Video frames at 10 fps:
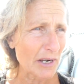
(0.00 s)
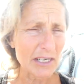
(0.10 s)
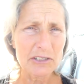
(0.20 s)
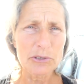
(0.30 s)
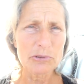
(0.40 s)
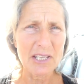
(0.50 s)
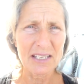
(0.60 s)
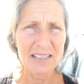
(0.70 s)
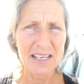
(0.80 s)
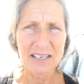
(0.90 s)
I knew
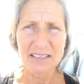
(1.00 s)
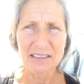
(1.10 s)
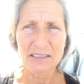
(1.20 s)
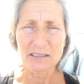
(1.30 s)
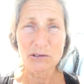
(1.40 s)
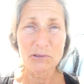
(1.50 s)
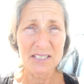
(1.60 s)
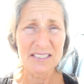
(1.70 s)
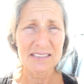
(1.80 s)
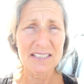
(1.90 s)
that you know,
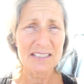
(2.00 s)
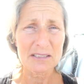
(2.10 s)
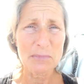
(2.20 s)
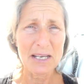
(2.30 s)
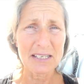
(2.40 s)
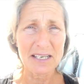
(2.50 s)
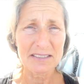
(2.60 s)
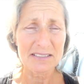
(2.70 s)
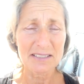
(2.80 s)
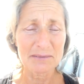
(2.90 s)
this is my
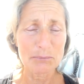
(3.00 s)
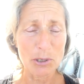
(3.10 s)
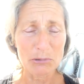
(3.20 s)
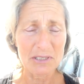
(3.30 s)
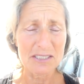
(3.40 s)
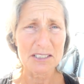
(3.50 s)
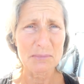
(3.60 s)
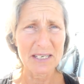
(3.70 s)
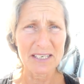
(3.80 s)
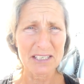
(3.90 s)
next boat, this is
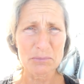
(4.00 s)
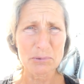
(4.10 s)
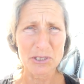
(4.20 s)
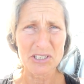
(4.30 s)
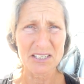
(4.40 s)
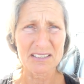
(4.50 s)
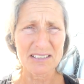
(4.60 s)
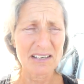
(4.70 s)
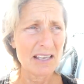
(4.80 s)
my next project.